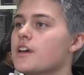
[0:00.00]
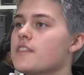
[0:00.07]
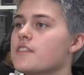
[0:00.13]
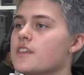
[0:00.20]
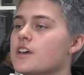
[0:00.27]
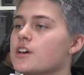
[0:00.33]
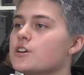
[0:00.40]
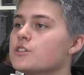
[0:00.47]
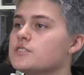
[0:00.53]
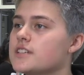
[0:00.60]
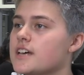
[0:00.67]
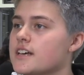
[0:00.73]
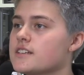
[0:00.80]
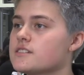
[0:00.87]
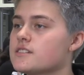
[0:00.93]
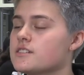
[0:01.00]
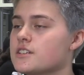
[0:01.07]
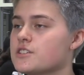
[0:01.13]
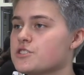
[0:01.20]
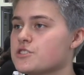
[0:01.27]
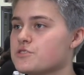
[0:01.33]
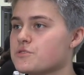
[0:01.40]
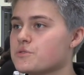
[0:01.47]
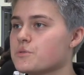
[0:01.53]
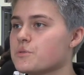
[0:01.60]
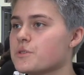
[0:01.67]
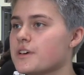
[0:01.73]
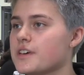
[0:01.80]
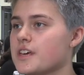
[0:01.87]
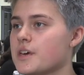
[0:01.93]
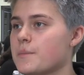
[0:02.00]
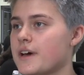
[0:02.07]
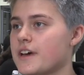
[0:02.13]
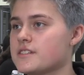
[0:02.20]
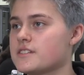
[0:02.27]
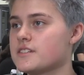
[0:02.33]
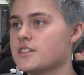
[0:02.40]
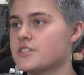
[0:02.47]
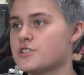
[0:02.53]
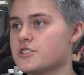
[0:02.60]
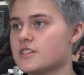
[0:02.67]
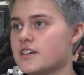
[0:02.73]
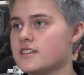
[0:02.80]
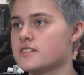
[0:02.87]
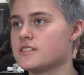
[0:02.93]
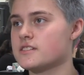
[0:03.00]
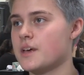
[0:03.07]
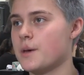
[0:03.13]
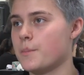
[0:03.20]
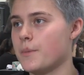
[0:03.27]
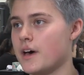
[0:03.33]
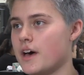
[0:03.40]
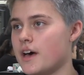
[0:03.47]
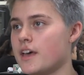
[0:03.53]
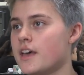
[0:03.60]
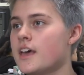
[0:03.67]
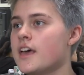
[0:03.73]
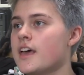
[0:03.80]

and then go to esthetician school and get my esthetician license at Mott